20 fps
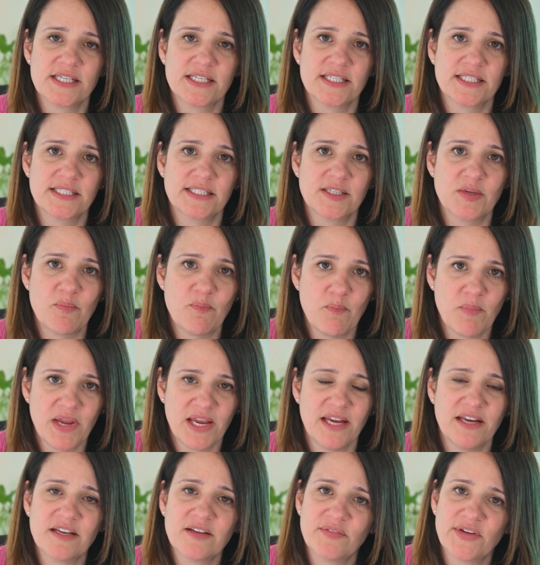is the
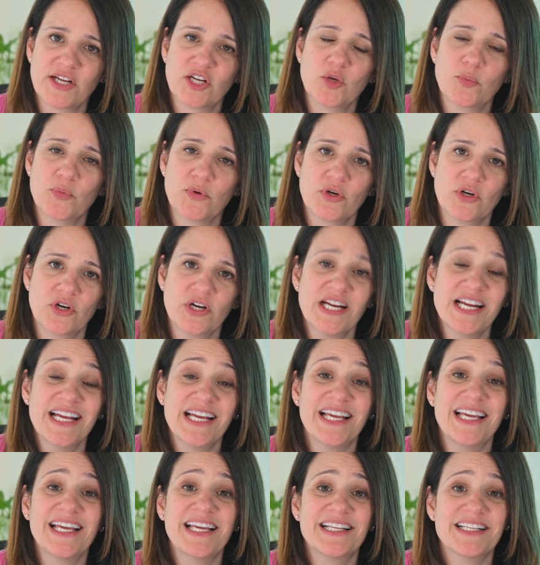main developer
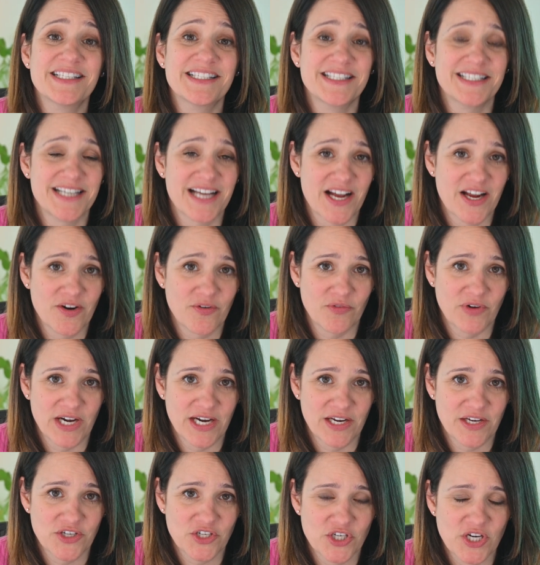in Skye
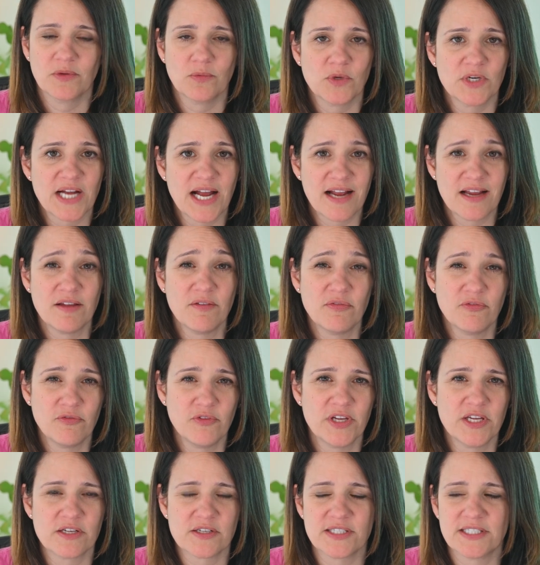Ranch. What I
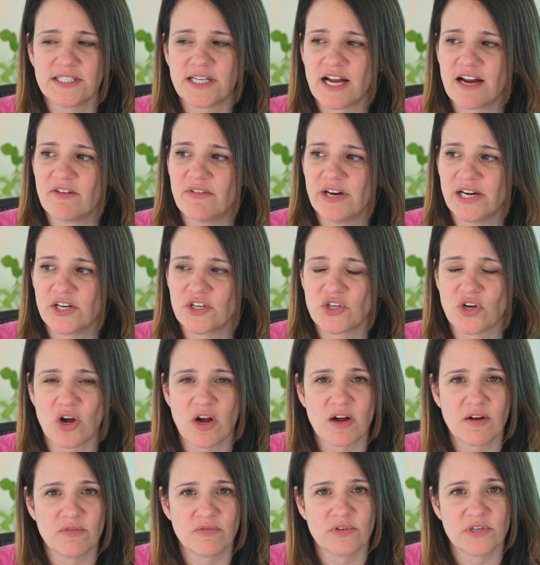feel Skye Ranch
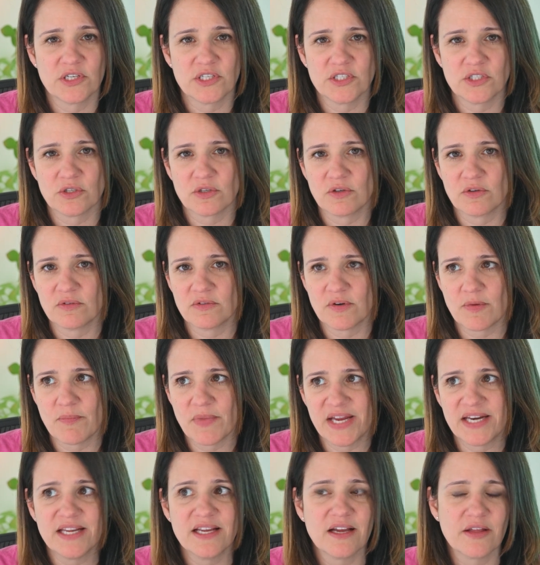offers over
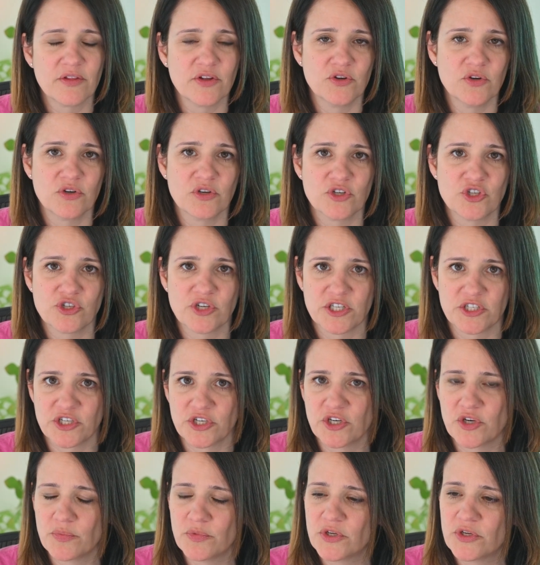many other new
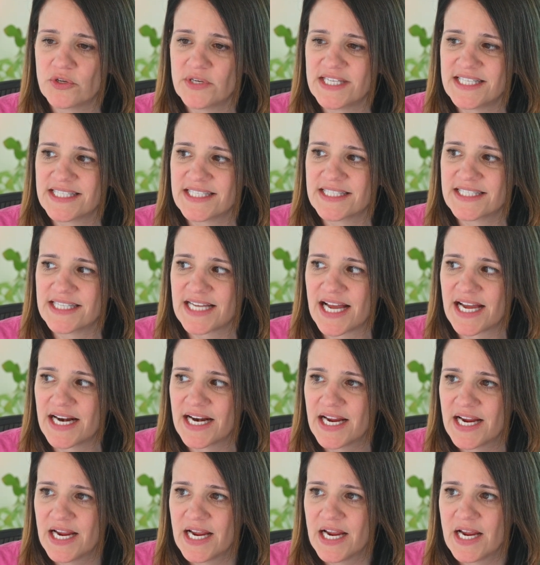construction communities is
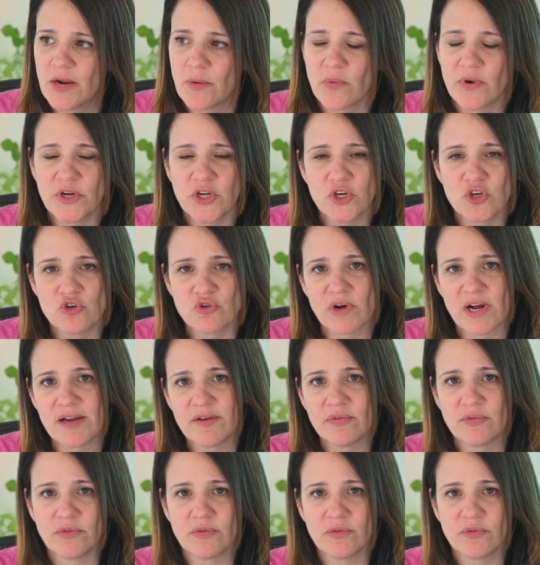that when you drive